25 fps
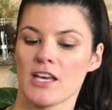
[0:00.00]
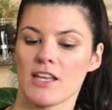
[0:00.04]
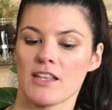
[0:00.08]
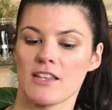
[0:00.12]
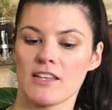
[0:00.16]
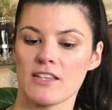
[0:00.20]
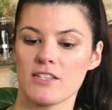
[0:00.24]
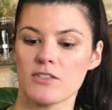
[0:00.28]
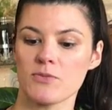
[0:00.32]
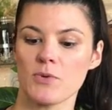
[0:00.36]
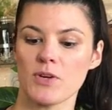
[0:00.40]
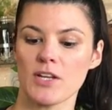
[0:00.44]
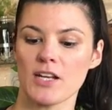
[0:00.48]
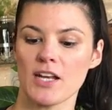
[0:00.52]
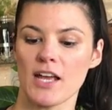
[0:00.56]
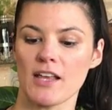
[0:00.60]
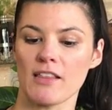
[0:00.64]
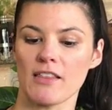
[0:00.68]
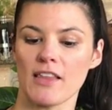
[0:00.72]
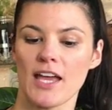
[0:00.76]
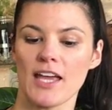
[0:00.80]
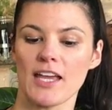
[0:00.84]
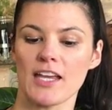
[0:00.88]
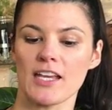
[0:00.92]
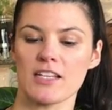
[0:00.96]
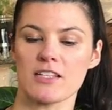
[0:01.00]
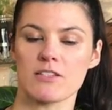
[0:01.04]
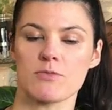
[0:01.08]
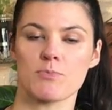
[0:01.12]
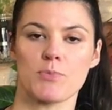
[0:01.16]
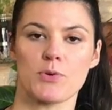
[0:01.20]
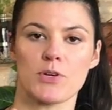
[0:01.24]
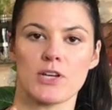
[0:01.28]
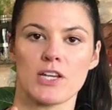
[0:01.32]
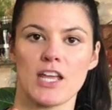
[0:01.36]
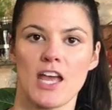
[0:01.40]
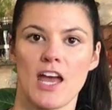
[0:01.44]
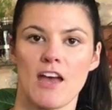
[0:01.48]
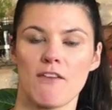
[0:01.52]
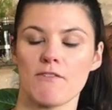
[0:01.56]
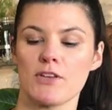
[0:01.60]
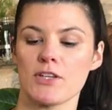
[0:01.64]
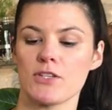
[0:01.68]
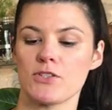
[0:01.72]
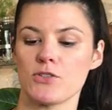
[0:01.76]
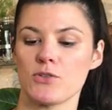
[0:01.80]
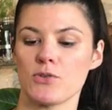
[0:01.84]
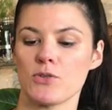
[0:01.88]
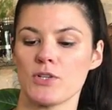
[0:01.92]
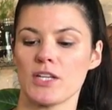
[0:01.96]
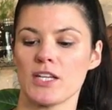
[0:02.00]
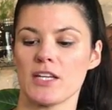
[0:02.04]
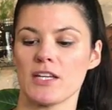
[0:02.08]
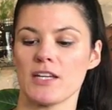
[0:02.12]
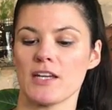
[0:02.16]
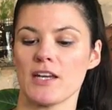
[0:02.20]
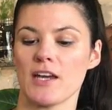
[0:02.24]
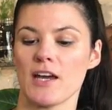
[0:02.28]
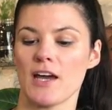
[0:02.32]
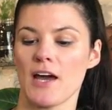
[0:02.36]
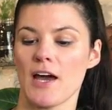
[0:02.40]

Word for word: This one I like, it's pretty heavy duty.